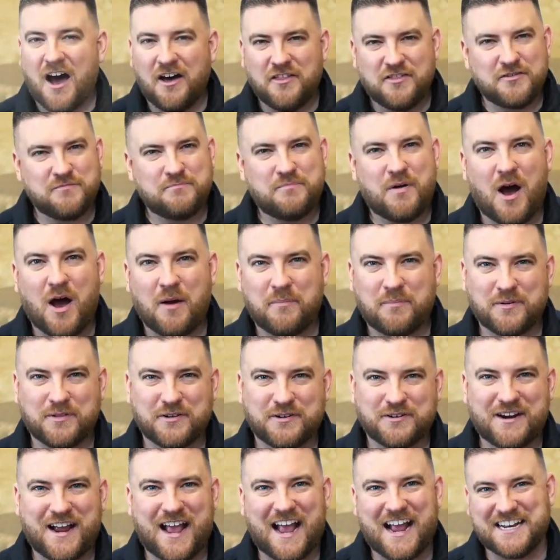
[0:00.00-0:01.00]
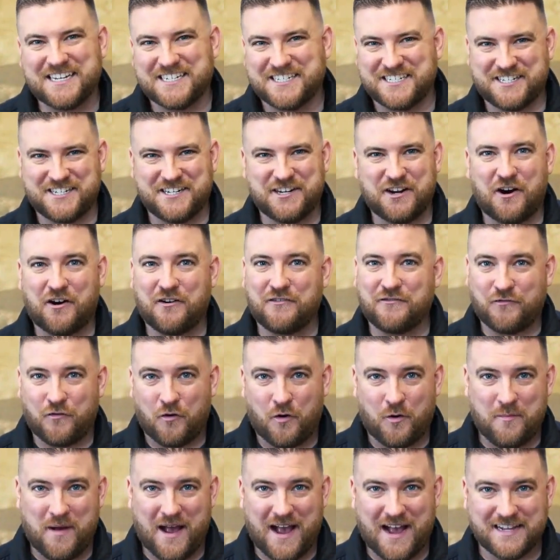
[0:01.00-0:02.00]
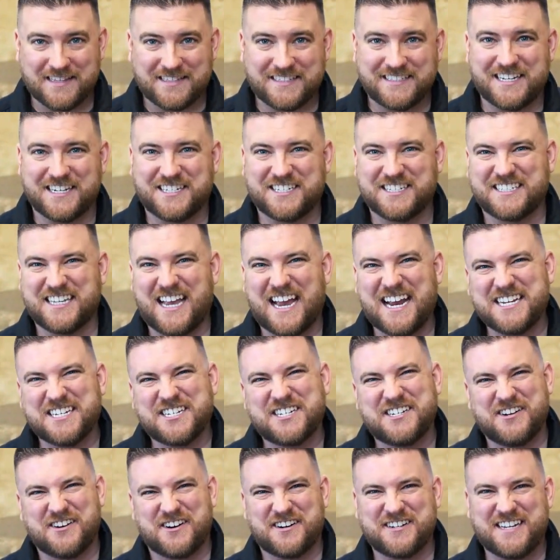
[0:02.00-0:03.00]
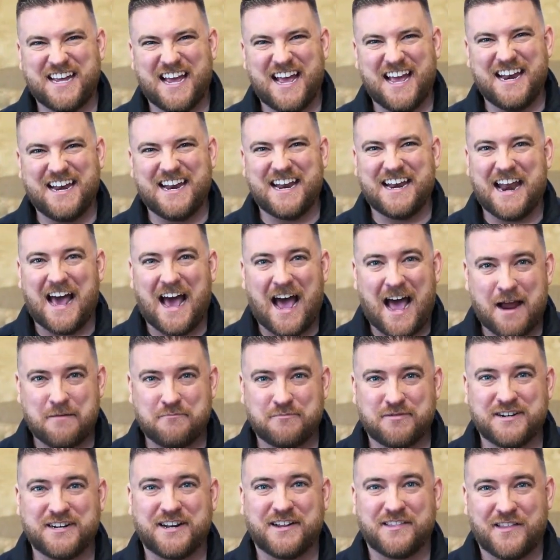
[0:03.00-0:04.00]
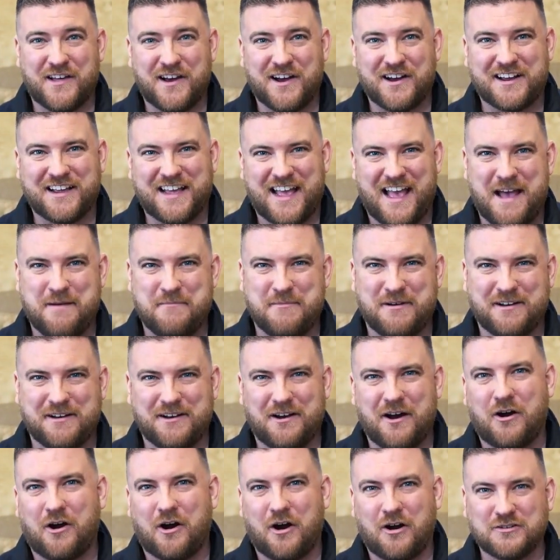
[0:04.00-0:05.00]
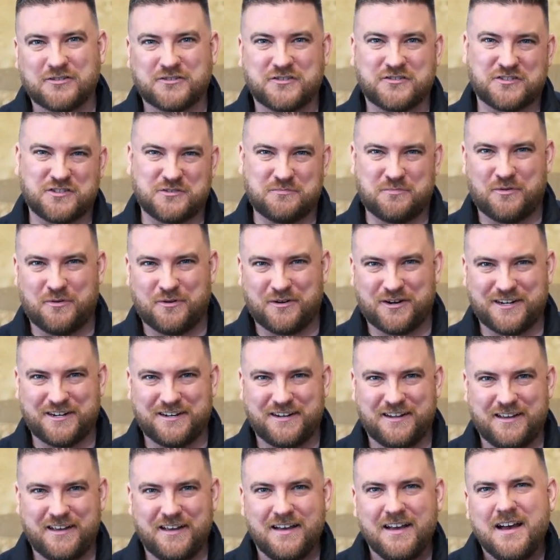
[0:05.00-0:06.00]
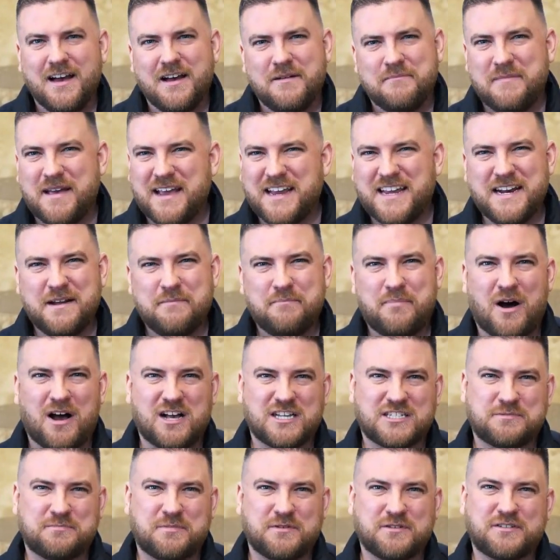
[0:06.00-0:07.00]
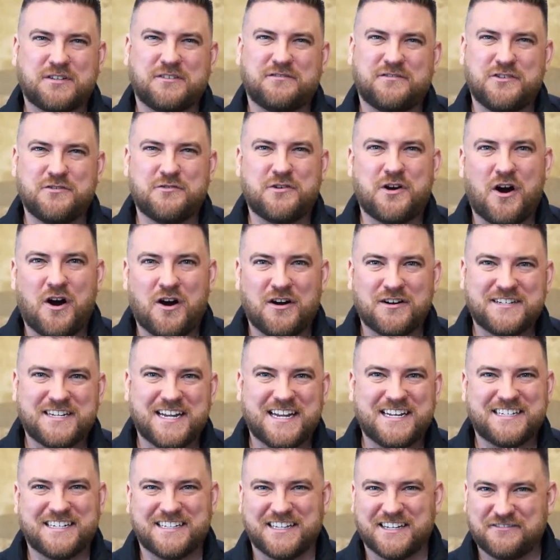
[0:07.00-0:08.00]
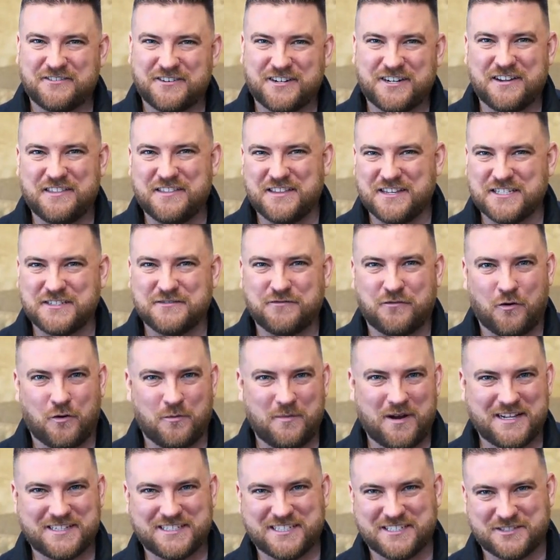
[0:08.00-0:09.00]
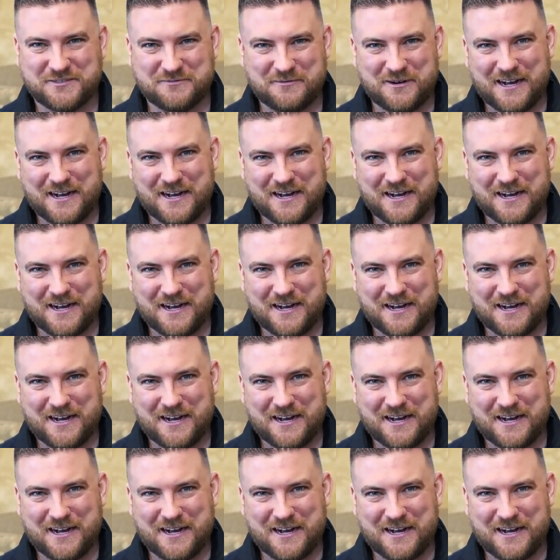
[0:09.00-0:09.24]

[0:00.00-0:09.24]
Other popular HDR formats such as HDR10 and hybrid log gamma are also supported, making it possible to view content delivered in these formats as